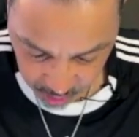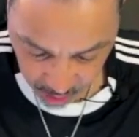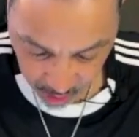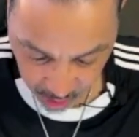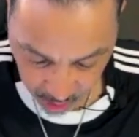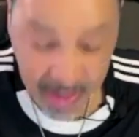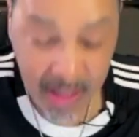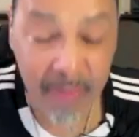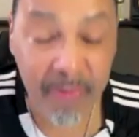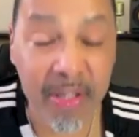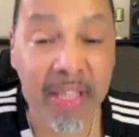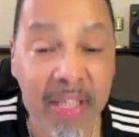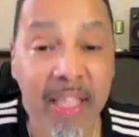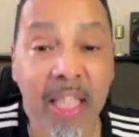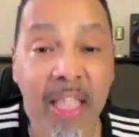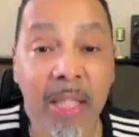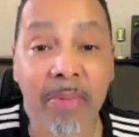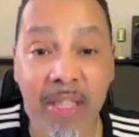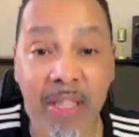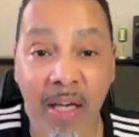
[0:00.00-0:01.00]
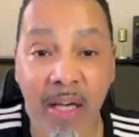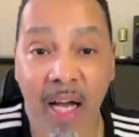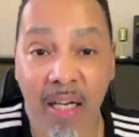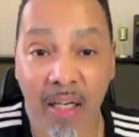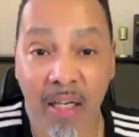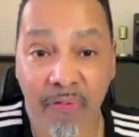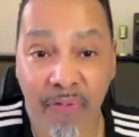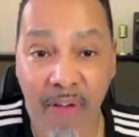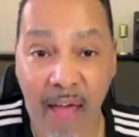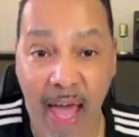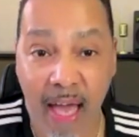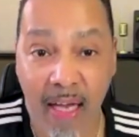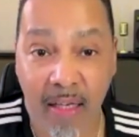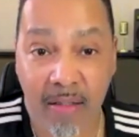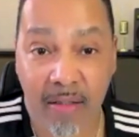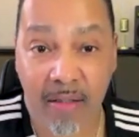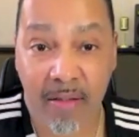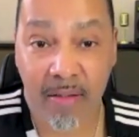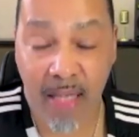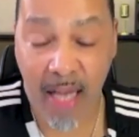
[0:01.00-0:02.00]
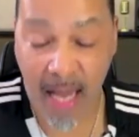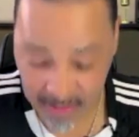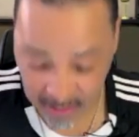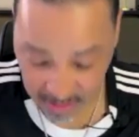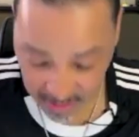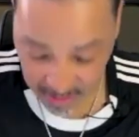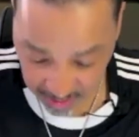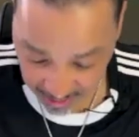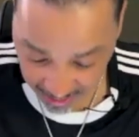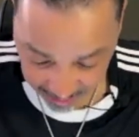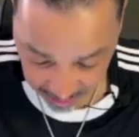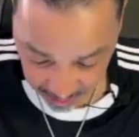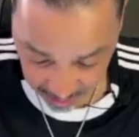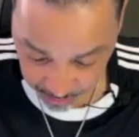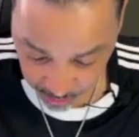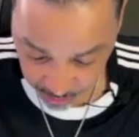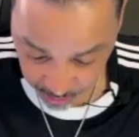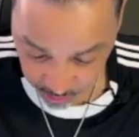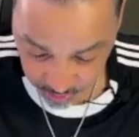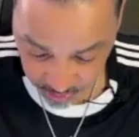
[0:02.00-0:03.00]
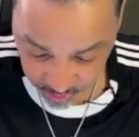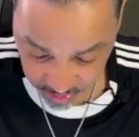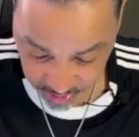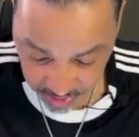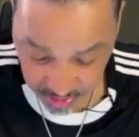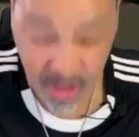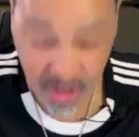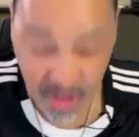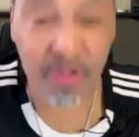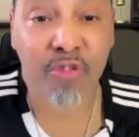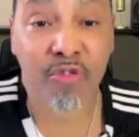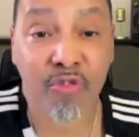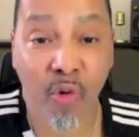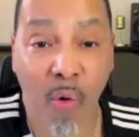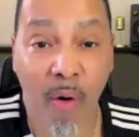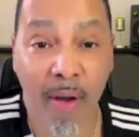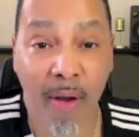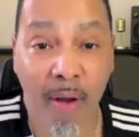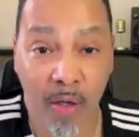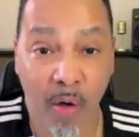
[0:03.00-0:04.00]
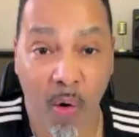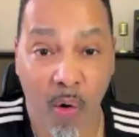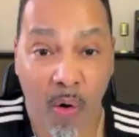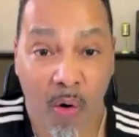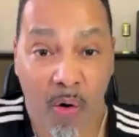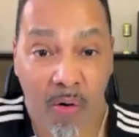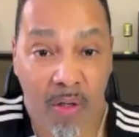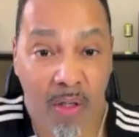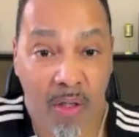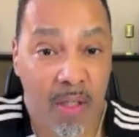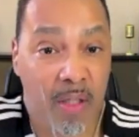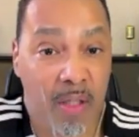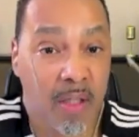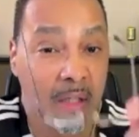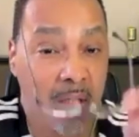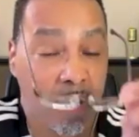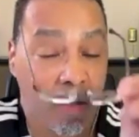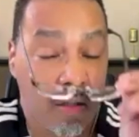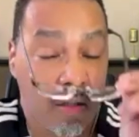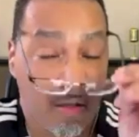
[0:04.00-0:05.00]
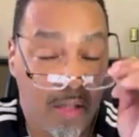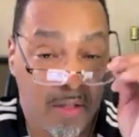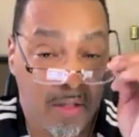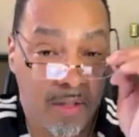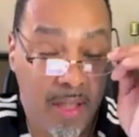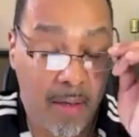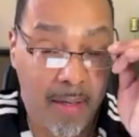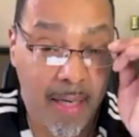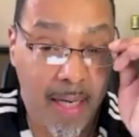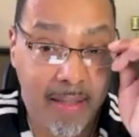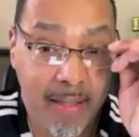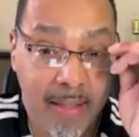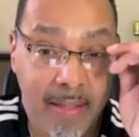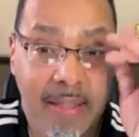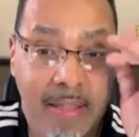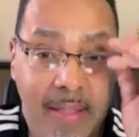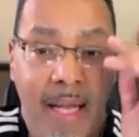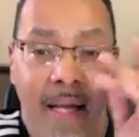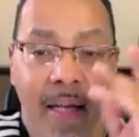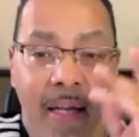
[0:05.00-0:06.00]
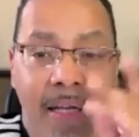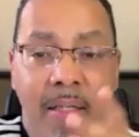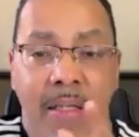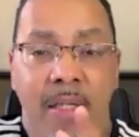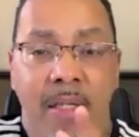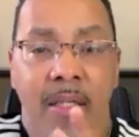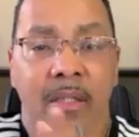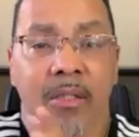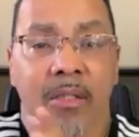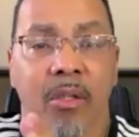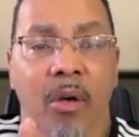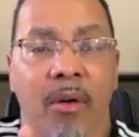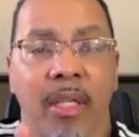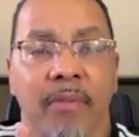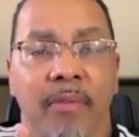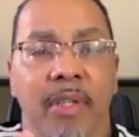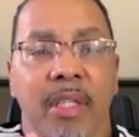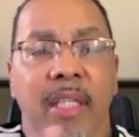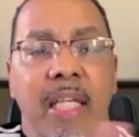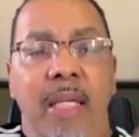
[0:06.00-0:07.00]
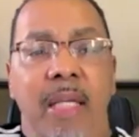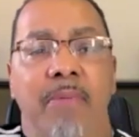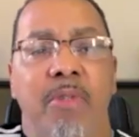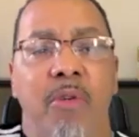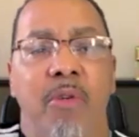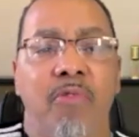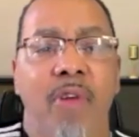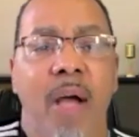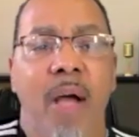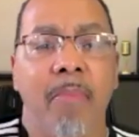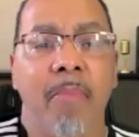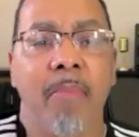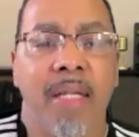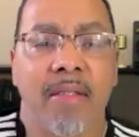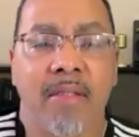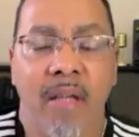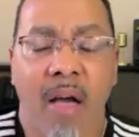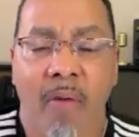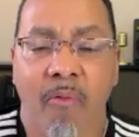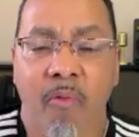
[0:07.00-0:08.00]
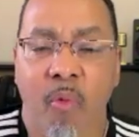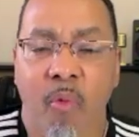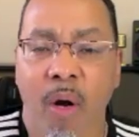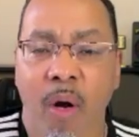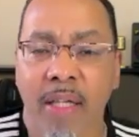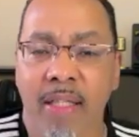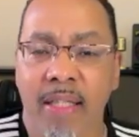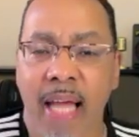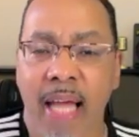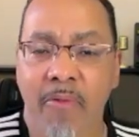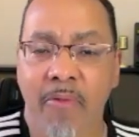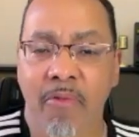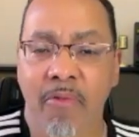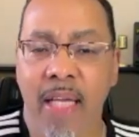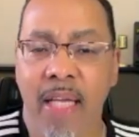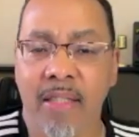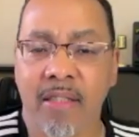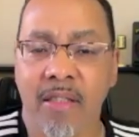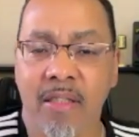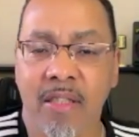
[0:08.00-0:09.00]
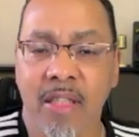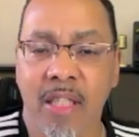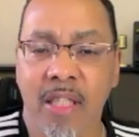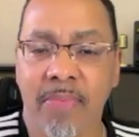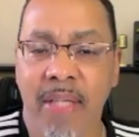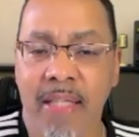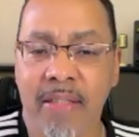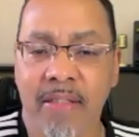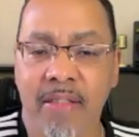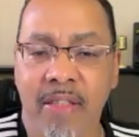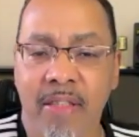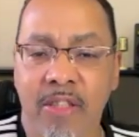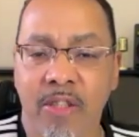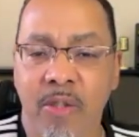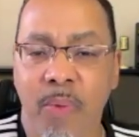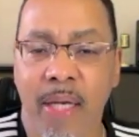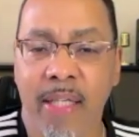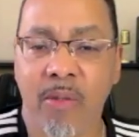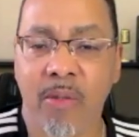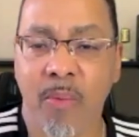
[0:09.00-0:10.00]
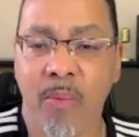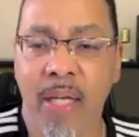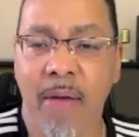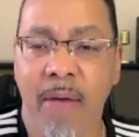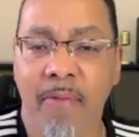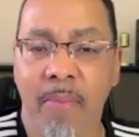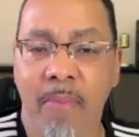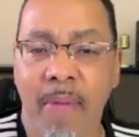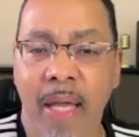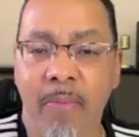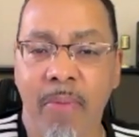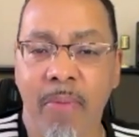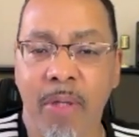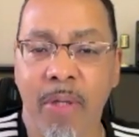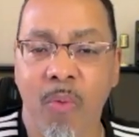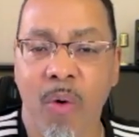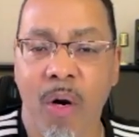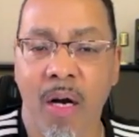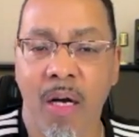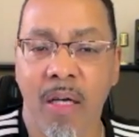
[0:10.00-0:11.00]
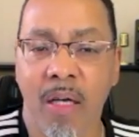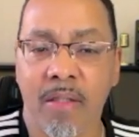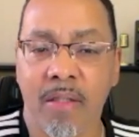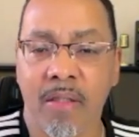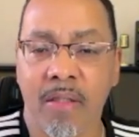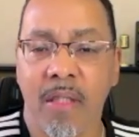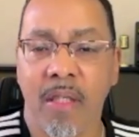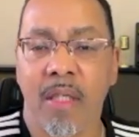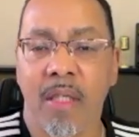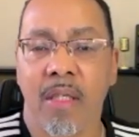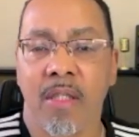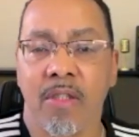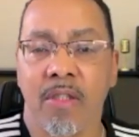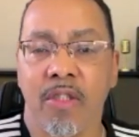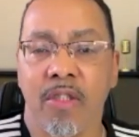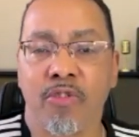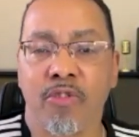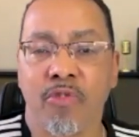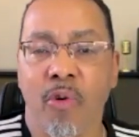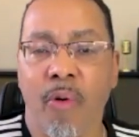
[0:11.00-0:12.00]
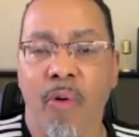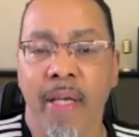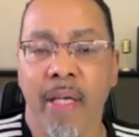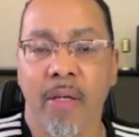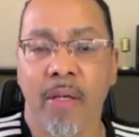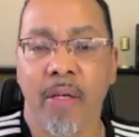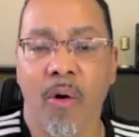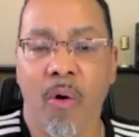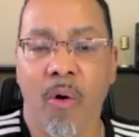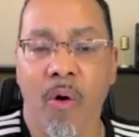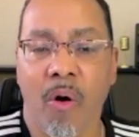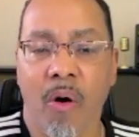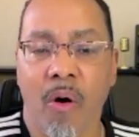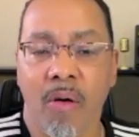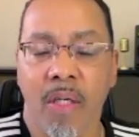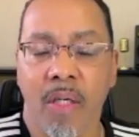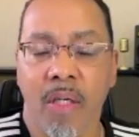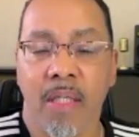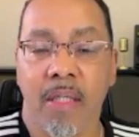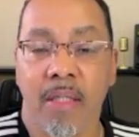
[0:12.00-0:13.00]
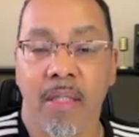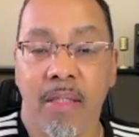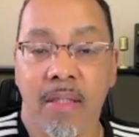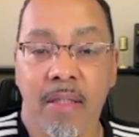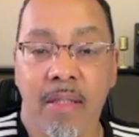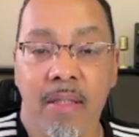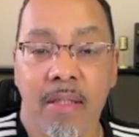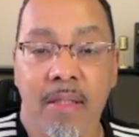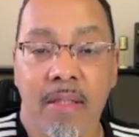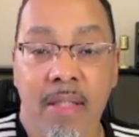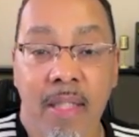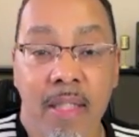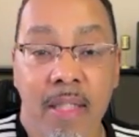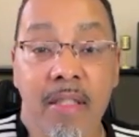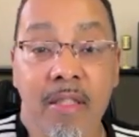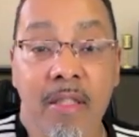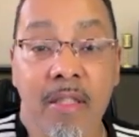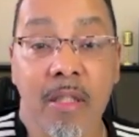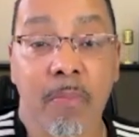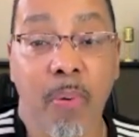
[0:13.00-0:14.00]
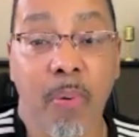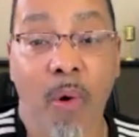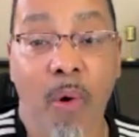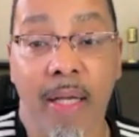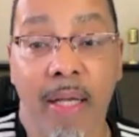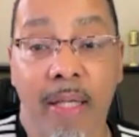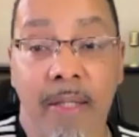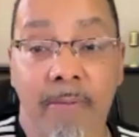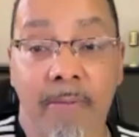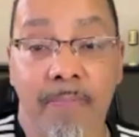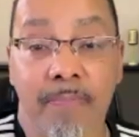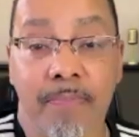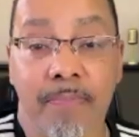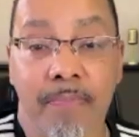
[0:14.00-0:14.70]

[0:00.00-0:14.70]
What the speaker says: Don't even keep the artifacts as a collectible. Destroy it all. Did you hear what I just said? Don't even keep the remnants of what that relationship, that situation, whatever it may be, was. Destroy it all. This is important.